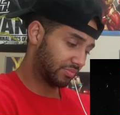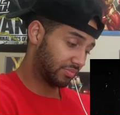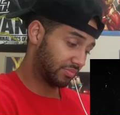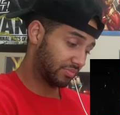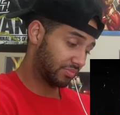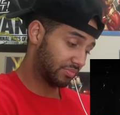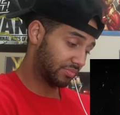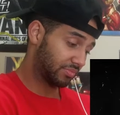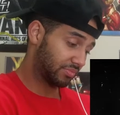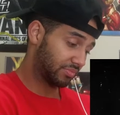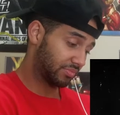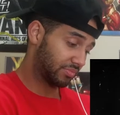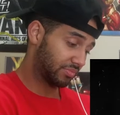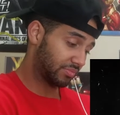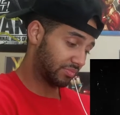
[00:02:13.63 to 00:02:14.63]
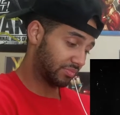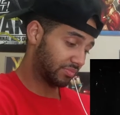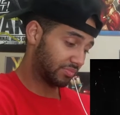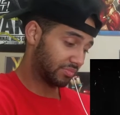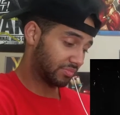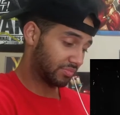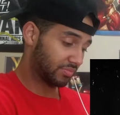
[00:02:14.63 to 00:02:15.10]

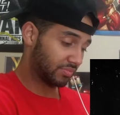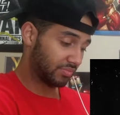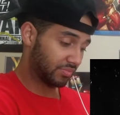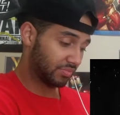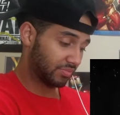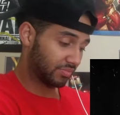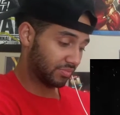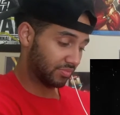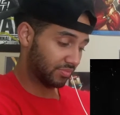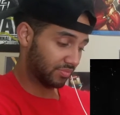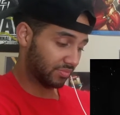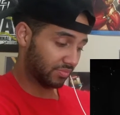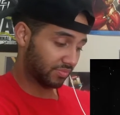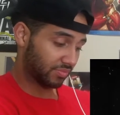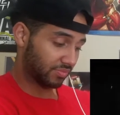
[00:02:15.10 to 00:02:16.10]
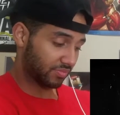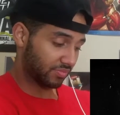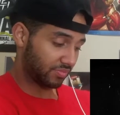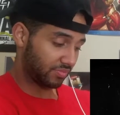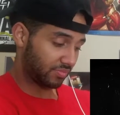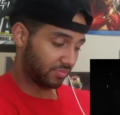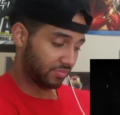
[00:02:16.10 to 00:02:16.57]

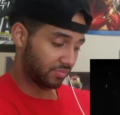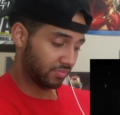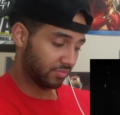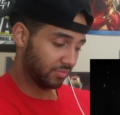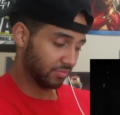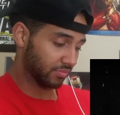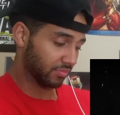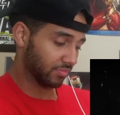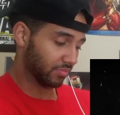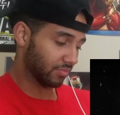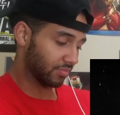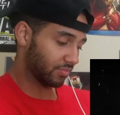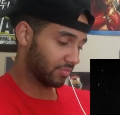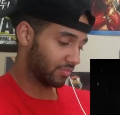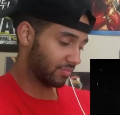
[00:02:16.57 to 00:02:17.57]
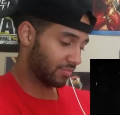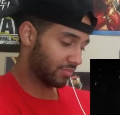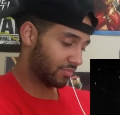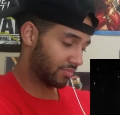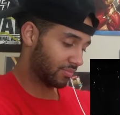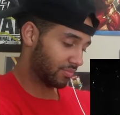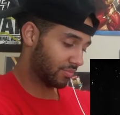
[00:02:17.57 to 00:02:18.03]

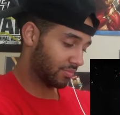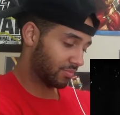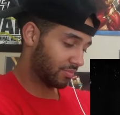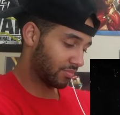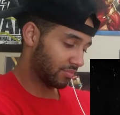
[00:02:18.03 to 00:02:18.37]
Nobody speaks.